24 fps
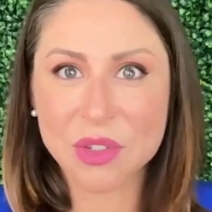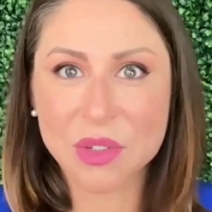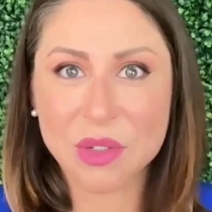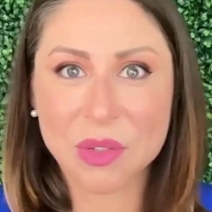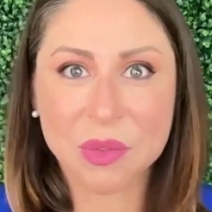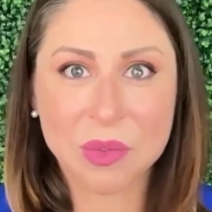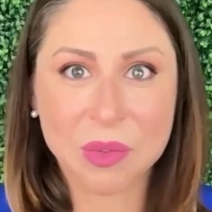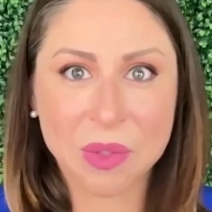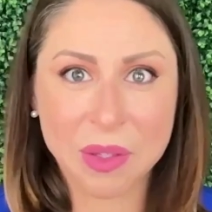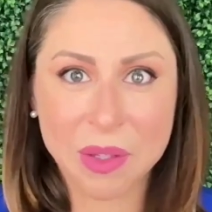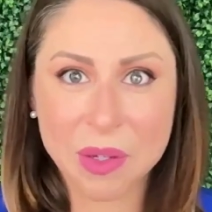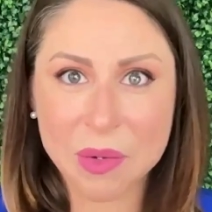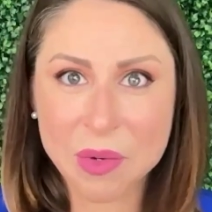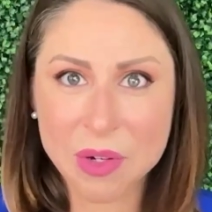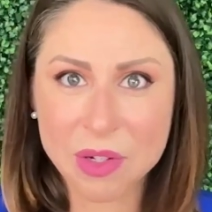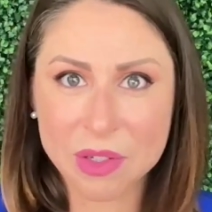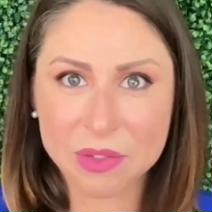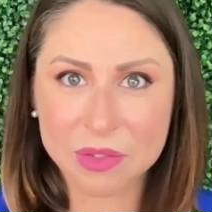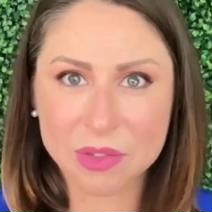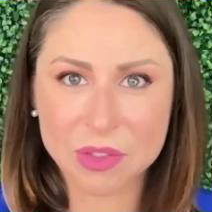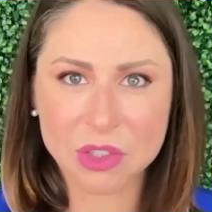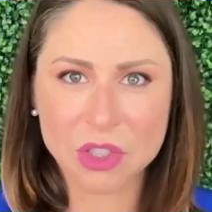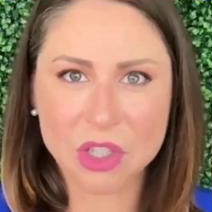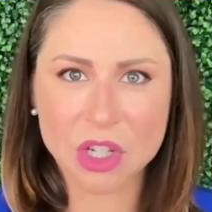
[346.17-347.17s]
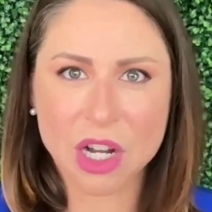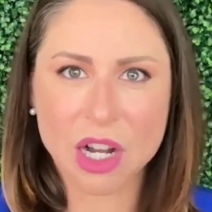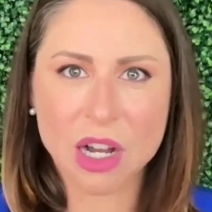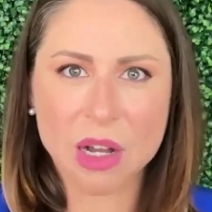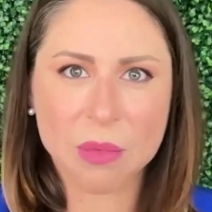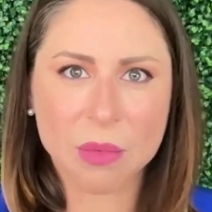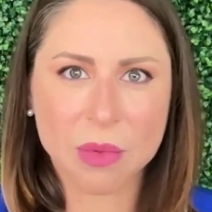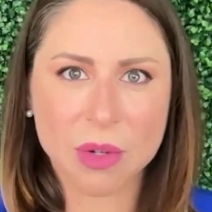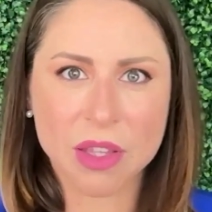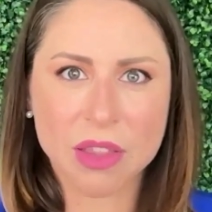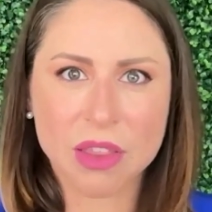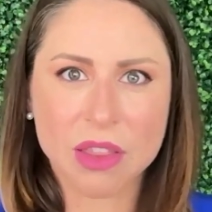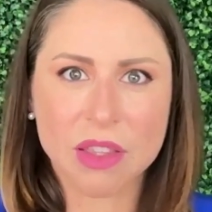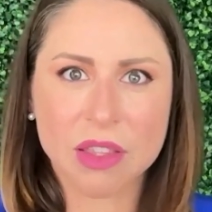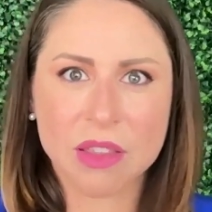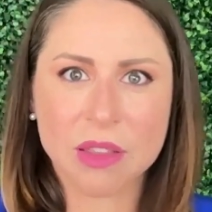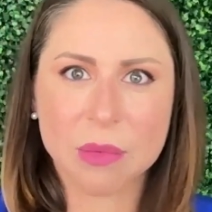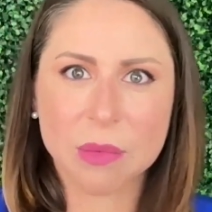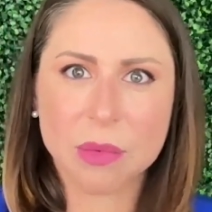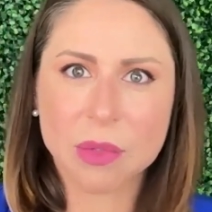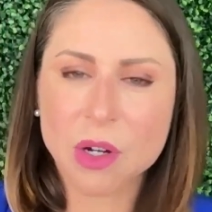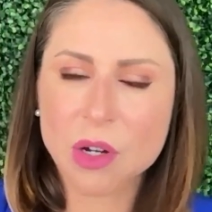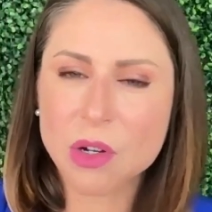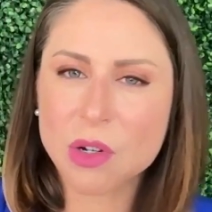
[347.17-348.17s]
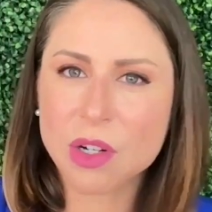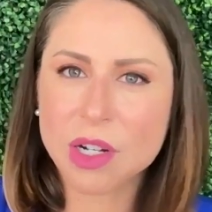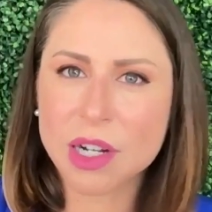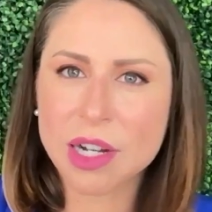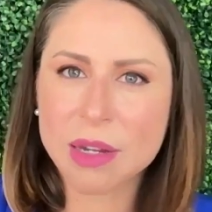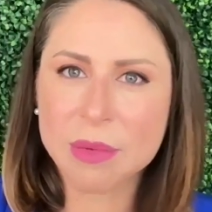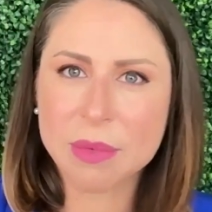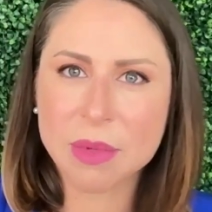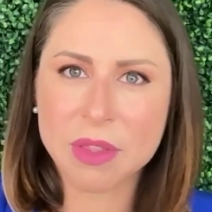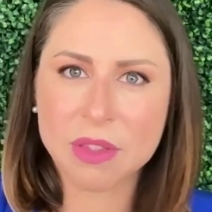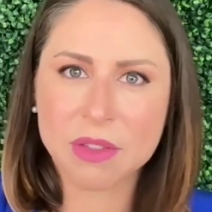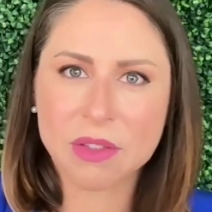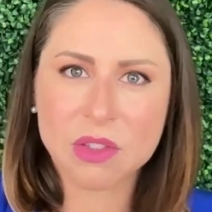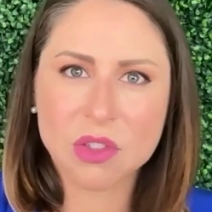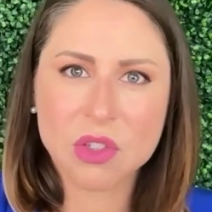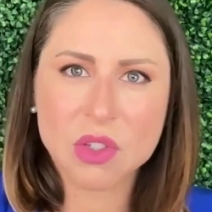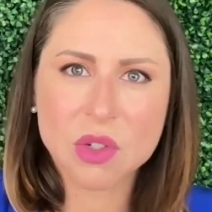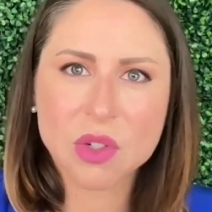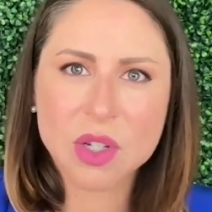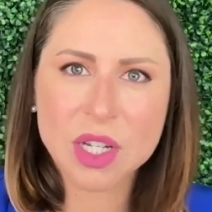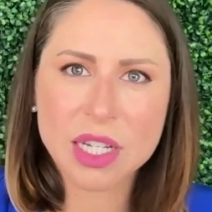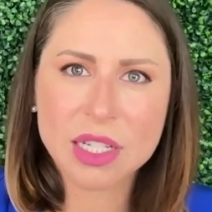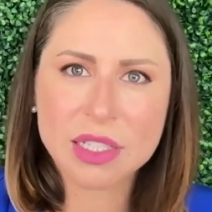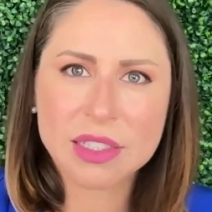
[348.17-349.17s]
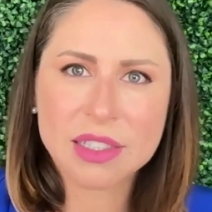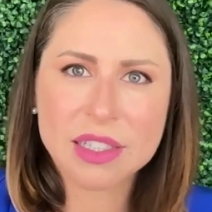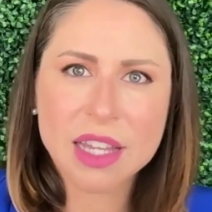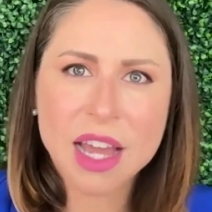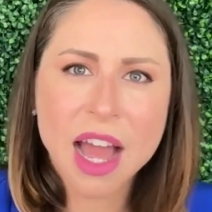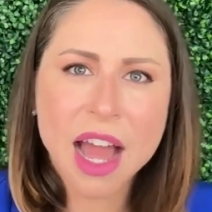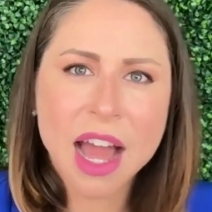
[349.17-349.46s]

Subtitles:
do a really wonderful job with the program and the students.